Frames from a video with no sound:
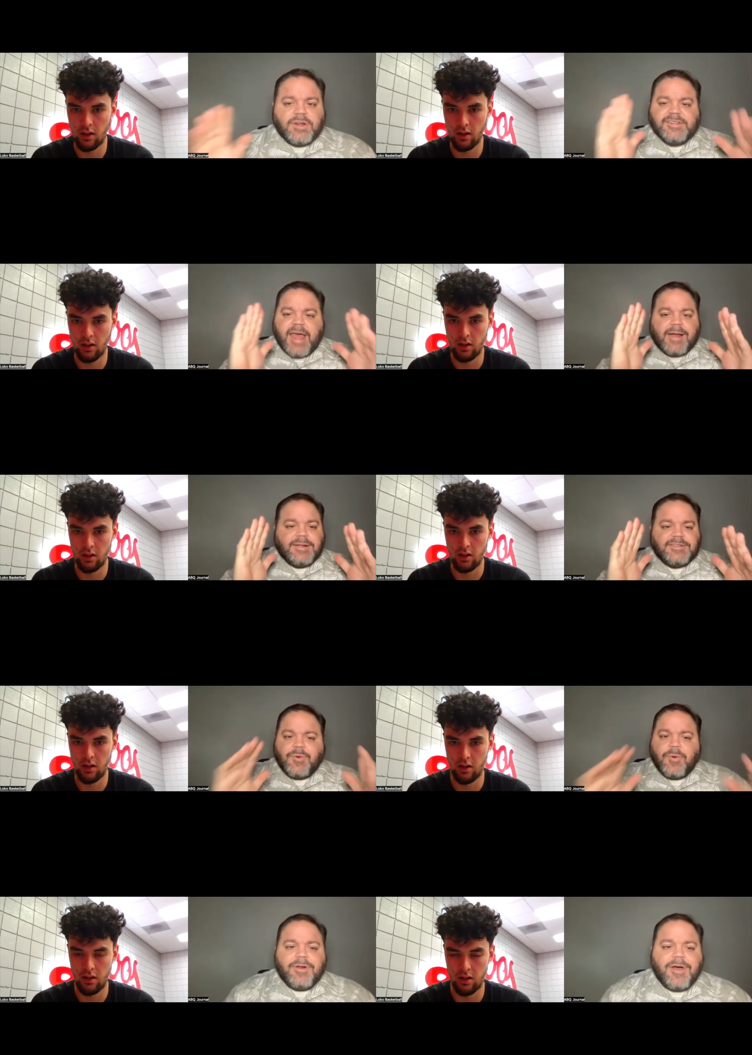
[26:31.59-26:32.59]
Speaker 1: were exactly
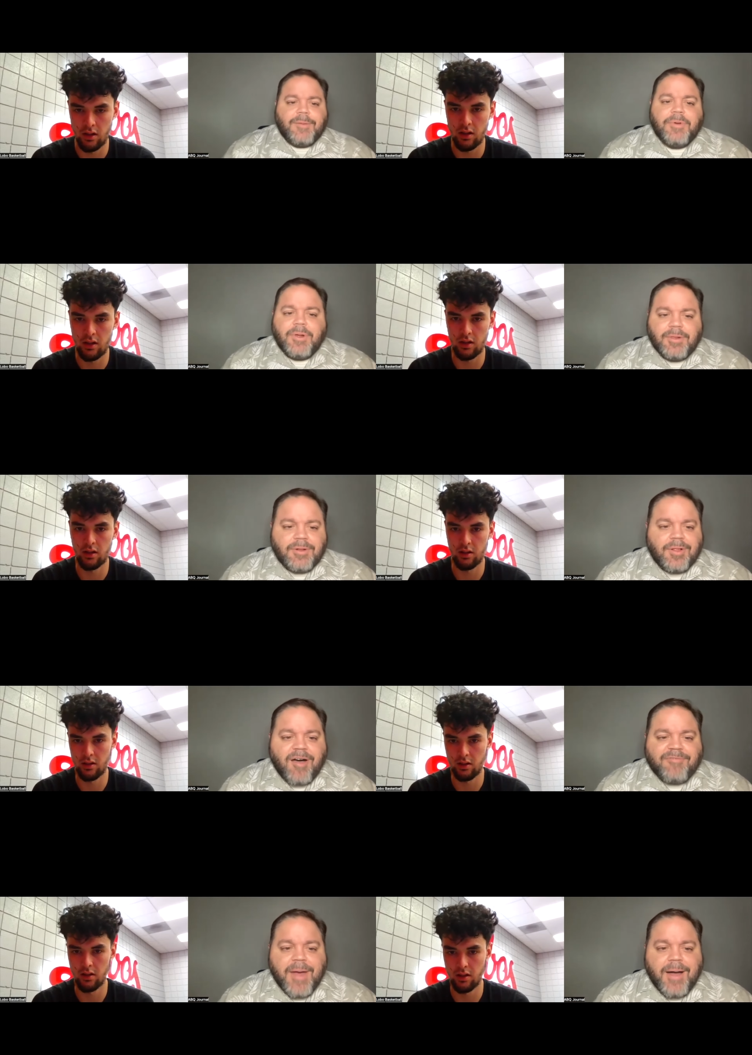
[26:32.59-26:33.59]
squared up, a, a, little
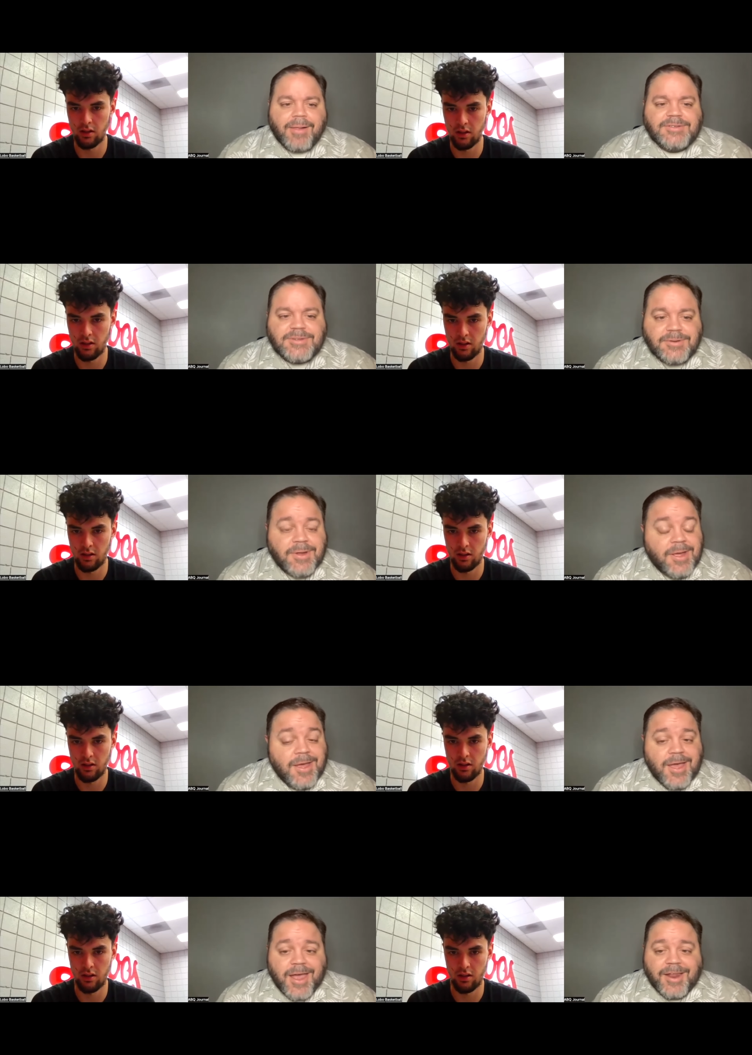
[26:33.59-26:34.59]
off balance, and
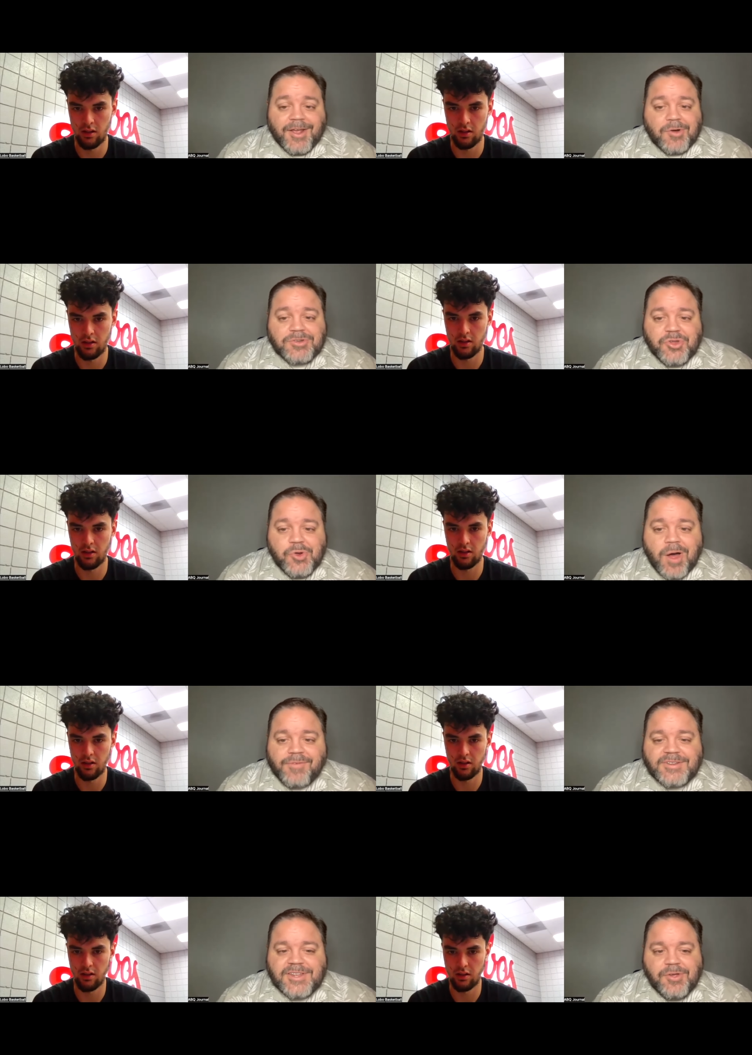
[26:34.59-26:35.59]
and it goes through.
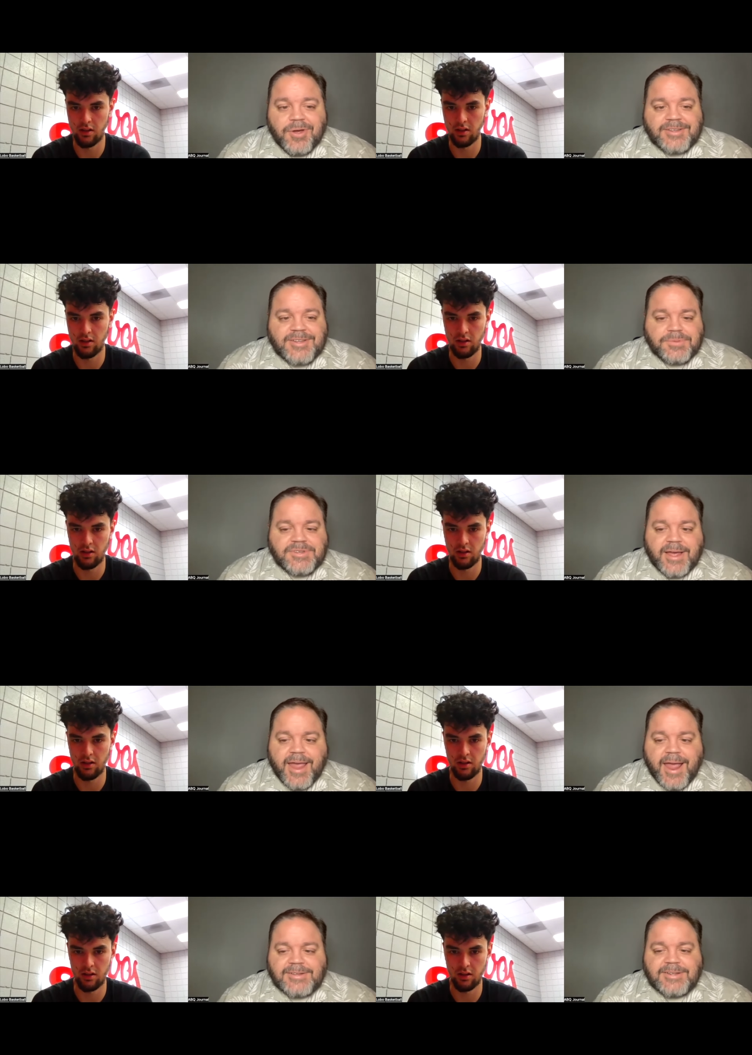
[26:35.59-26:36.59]
Obviously, you guys
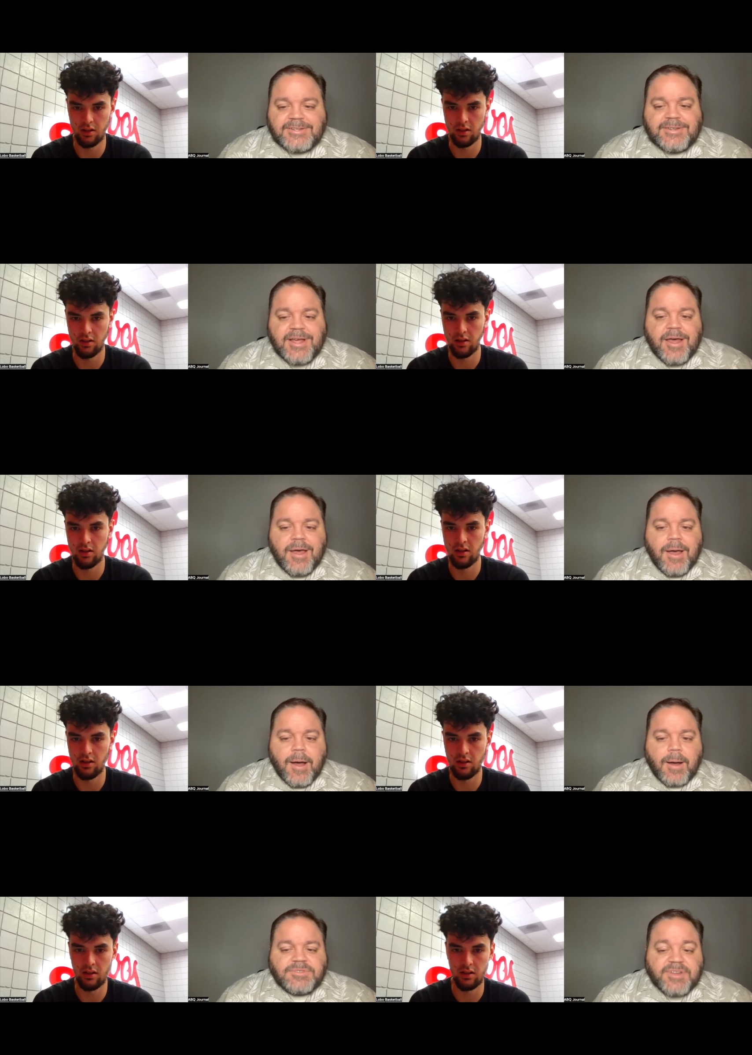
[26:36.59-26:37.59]
upset Kansas.
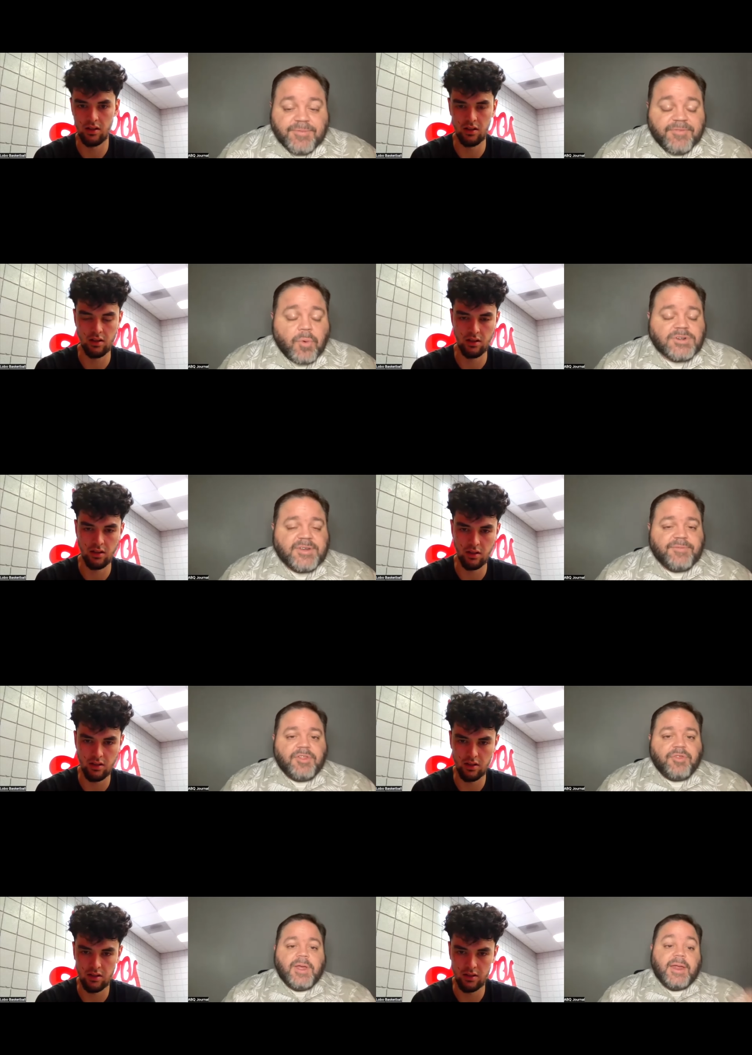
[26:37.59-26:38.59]
Um, 74
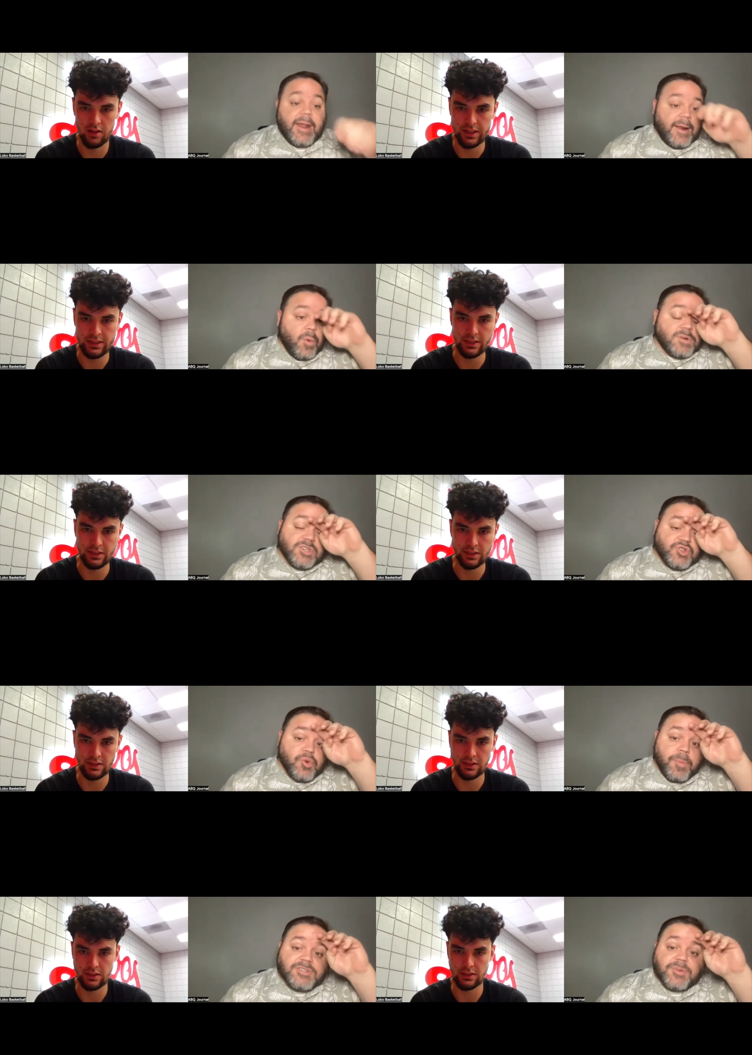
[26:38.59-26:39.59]
73 and, and it was a
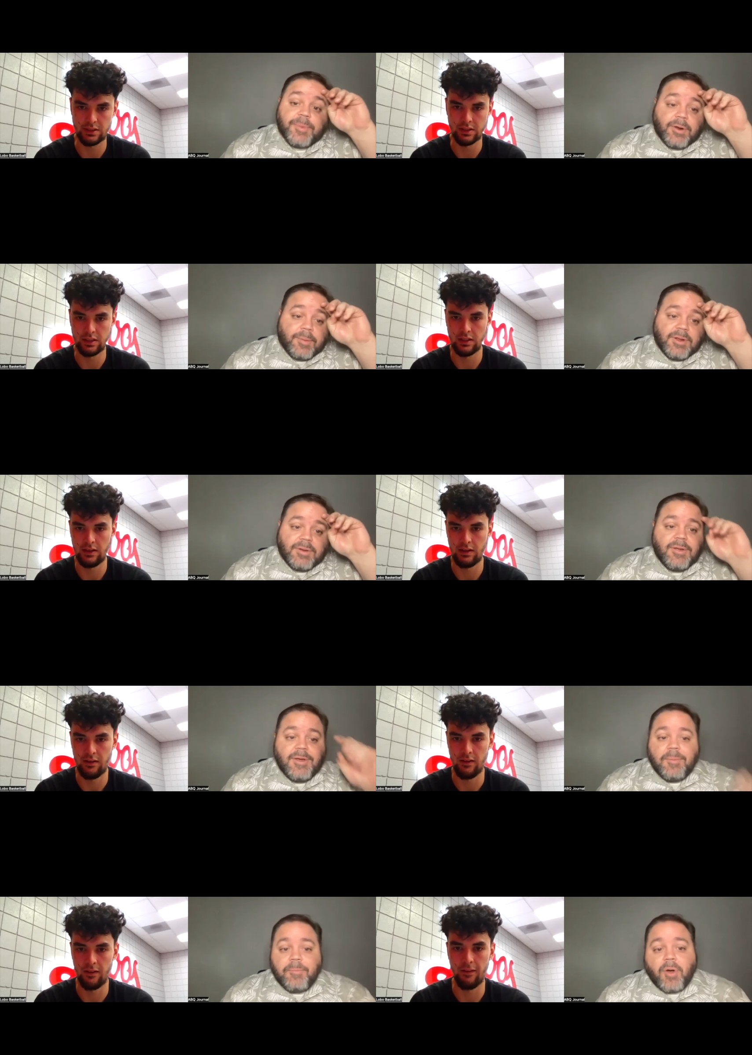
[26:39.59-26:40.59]
true buzzer beater i mean
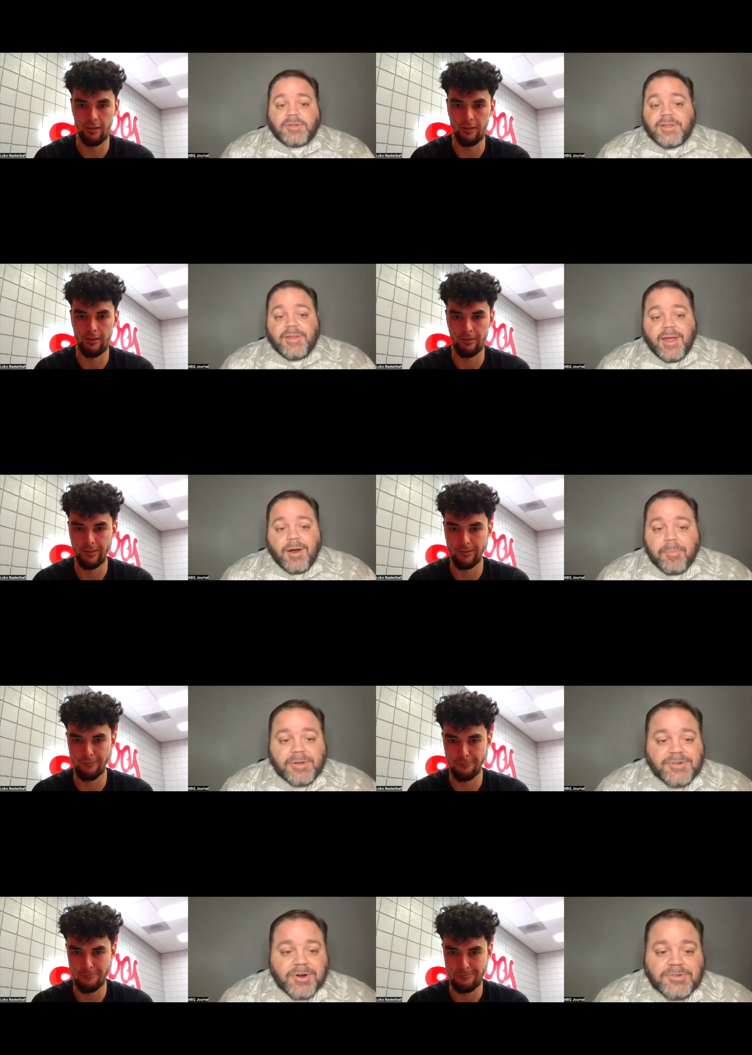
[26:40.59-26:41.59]
balls in the air
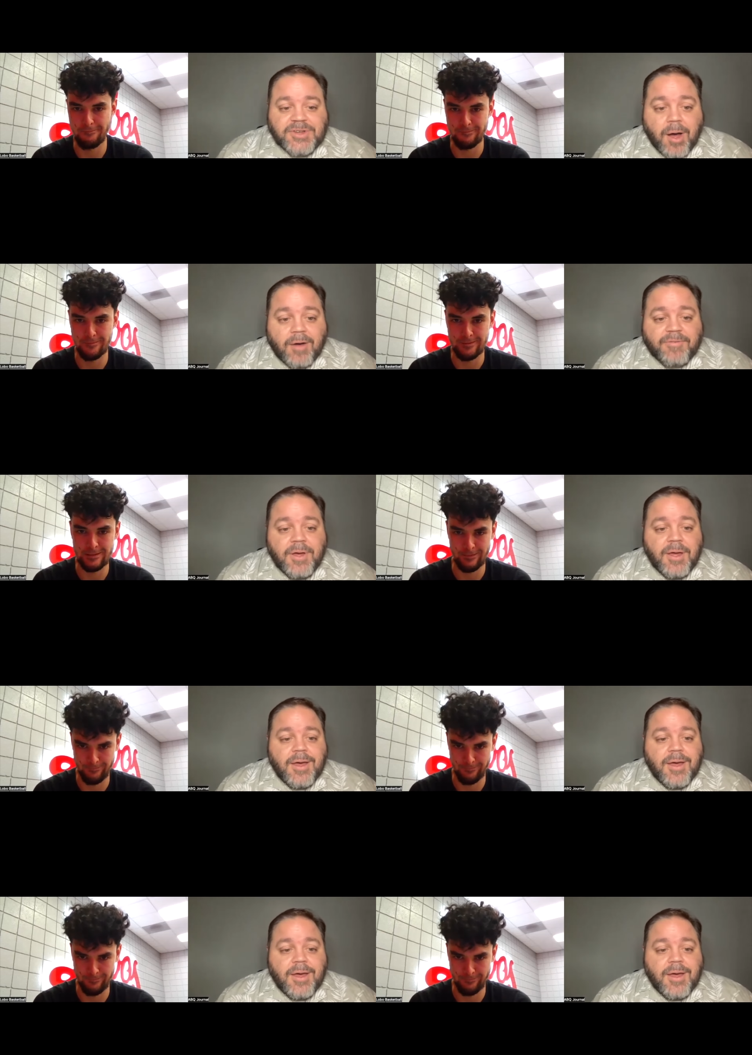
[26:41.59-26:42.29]
buzzer goes off